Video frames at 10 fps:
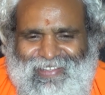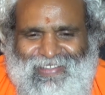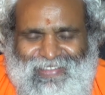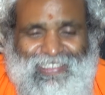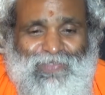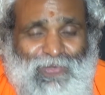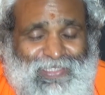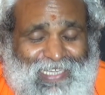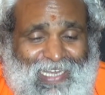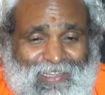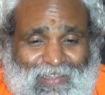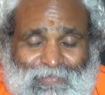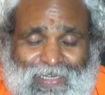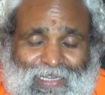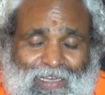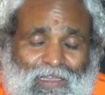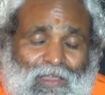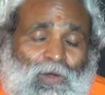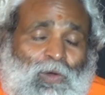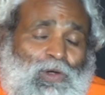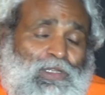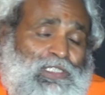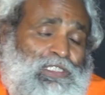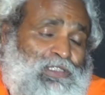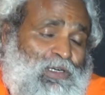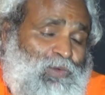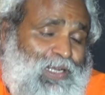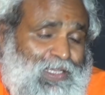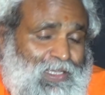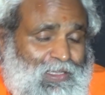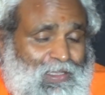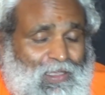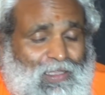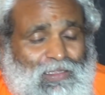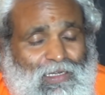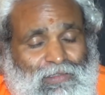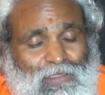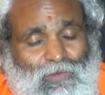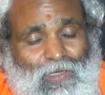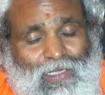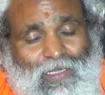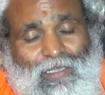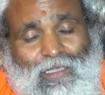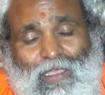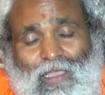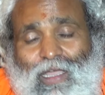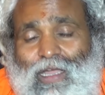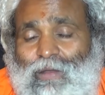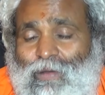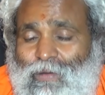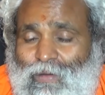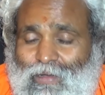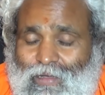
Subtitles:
This is physically. Mentally, oh, this is not working, that is not working, I don't know.